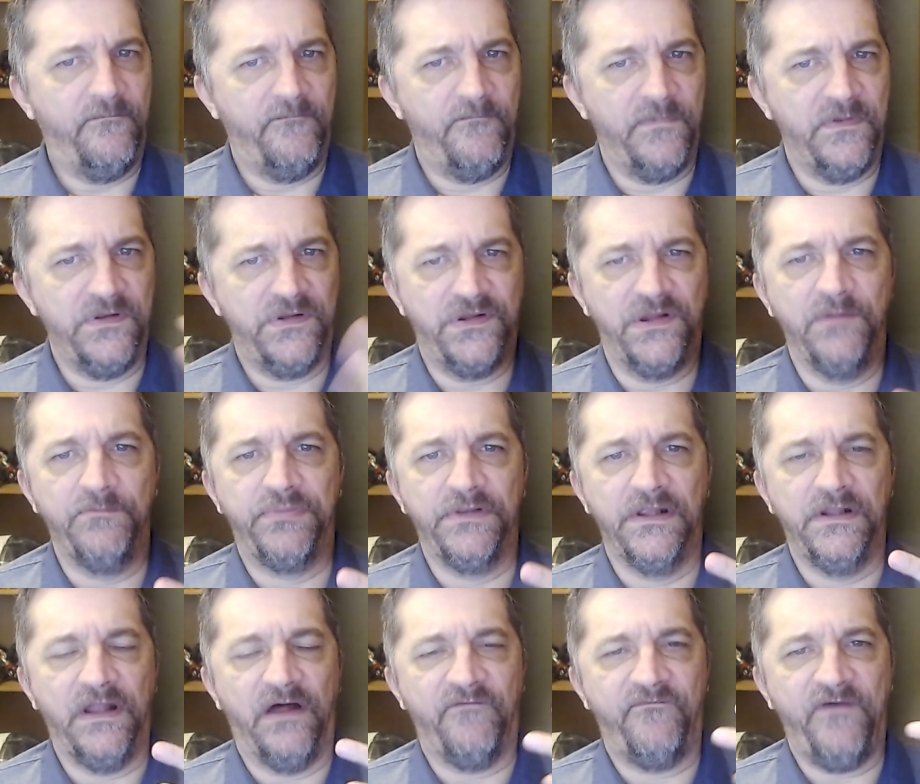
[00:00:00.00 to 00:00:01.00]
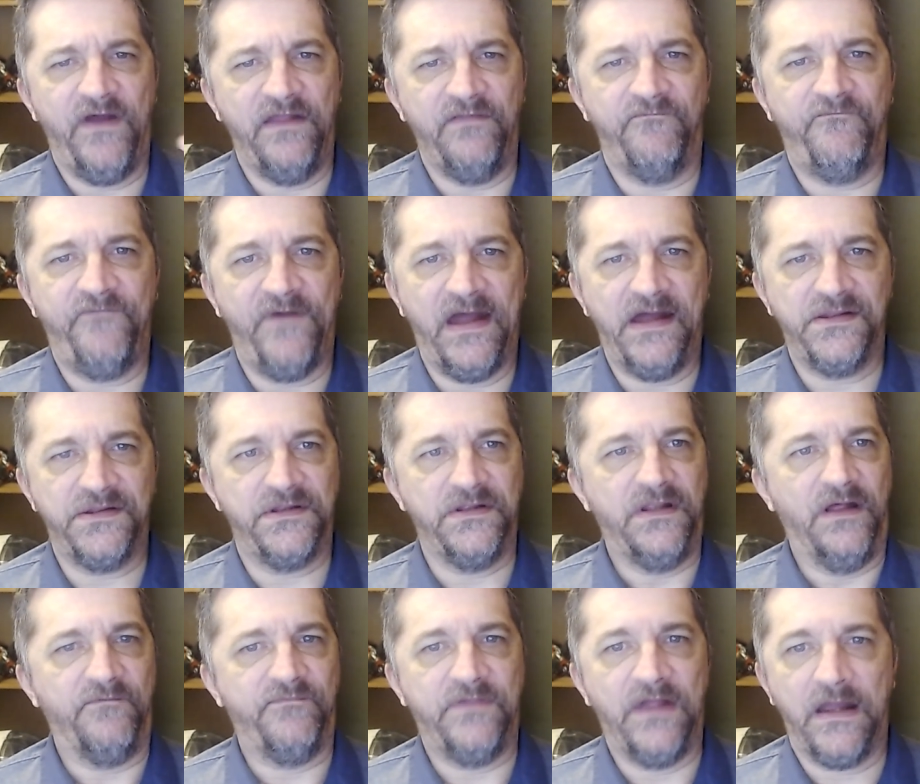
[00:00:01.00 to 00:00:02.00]
simple enough and fast
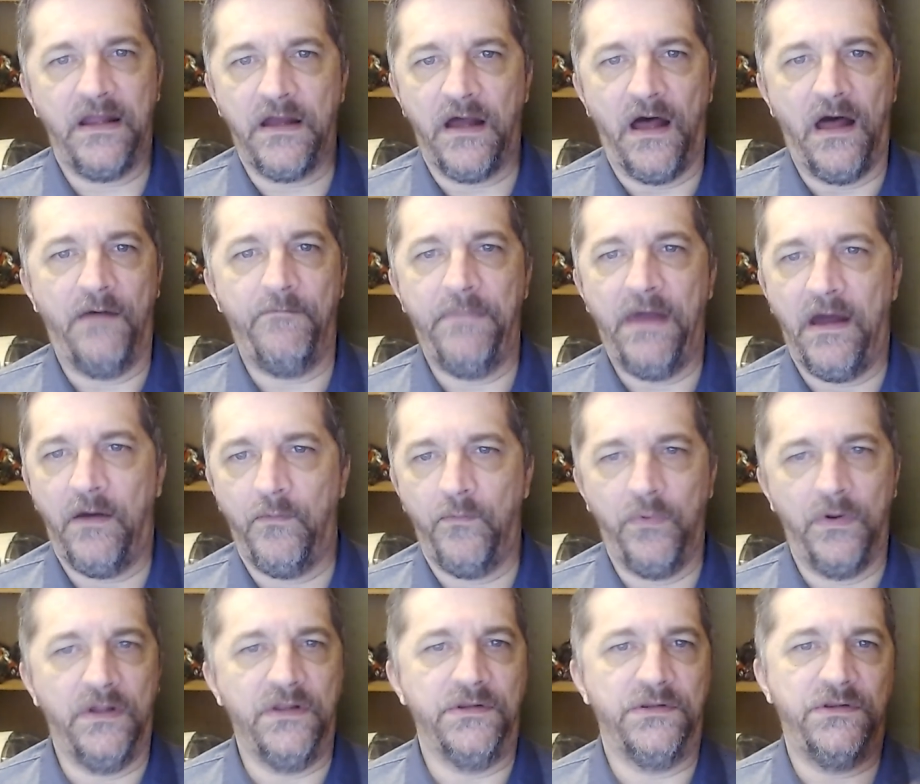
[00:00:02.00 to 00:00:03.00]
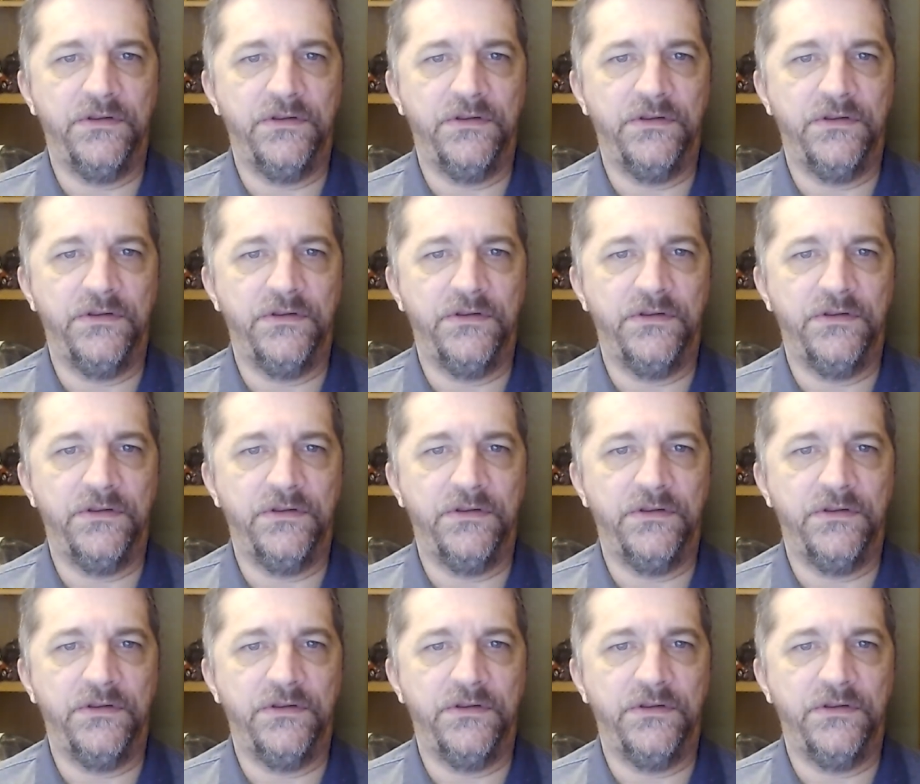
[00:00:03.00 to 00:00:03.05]
enough that combat was